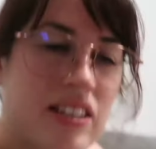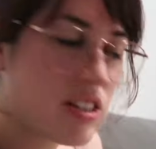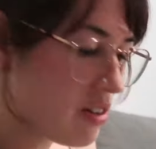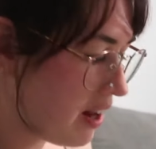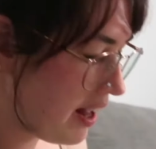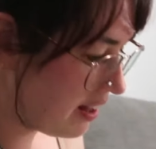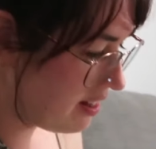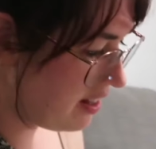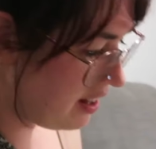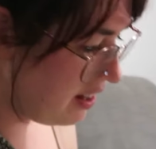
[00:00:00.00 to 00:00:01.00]
So
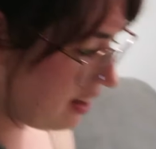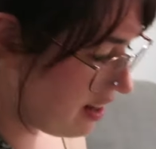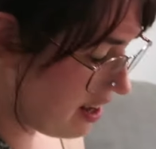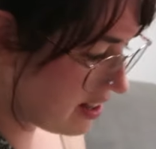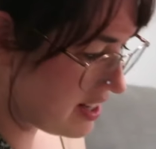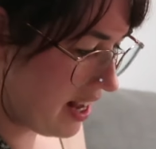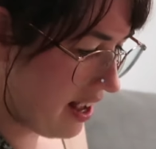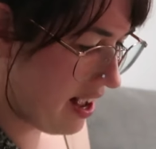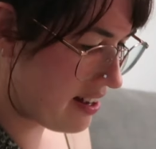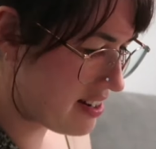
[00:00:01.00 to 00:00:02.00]
like the other day
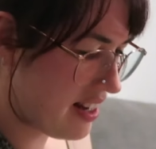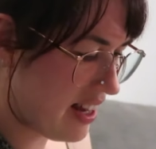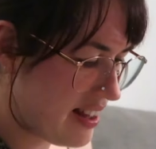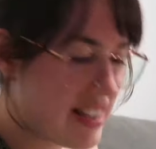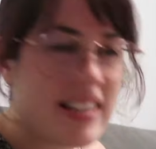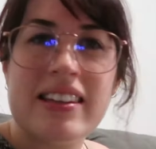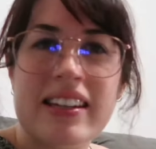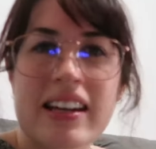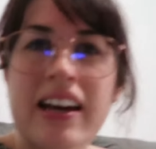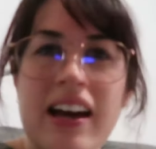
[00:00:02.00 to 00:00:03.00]
I underlined this, I
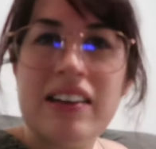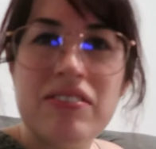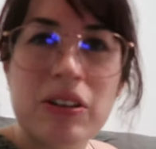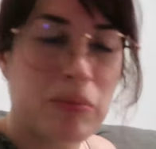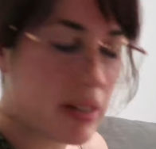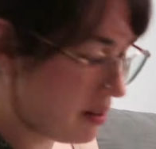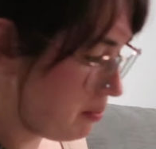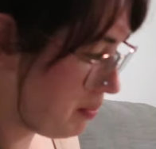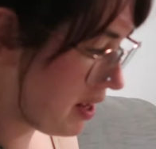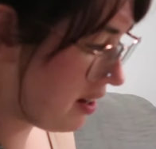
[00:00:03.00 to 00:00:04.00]
think I filmed it,
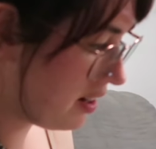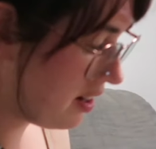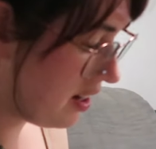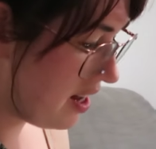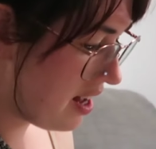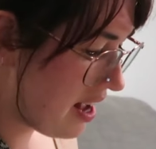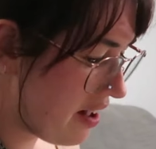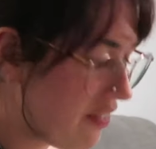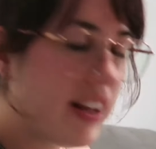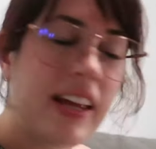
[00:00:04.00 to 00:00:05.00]
but
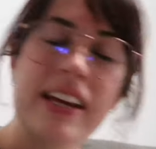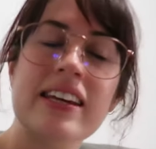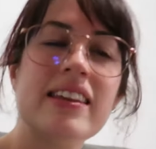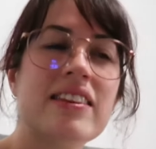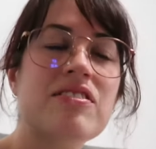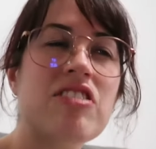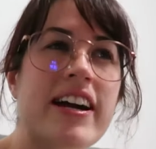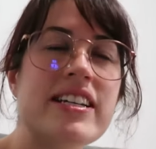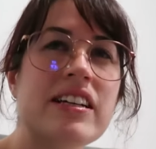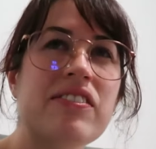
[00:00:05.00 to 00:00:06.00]
I feel like the
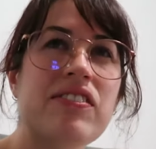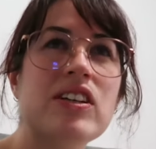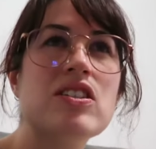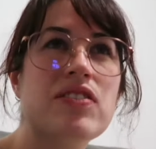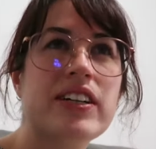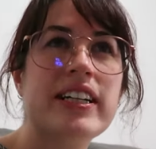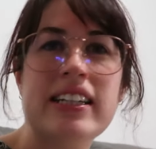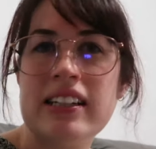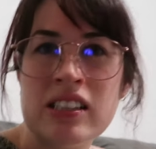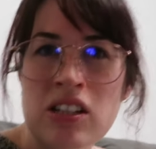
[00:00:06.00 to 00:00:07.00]
writing feels very
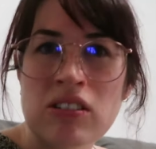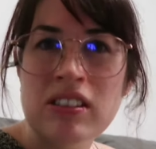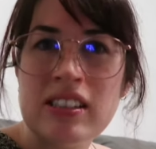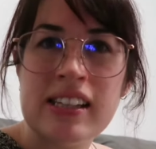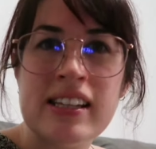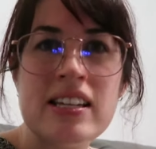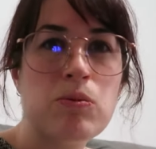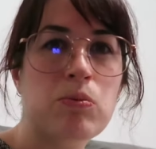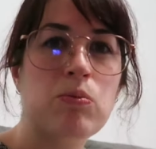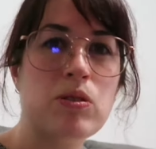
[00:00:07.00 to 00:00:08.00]
young adult, and that
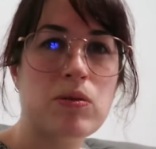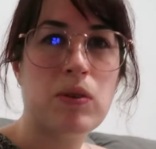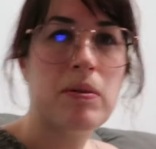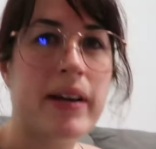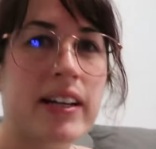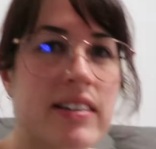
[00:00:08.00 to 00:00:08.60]
was one of my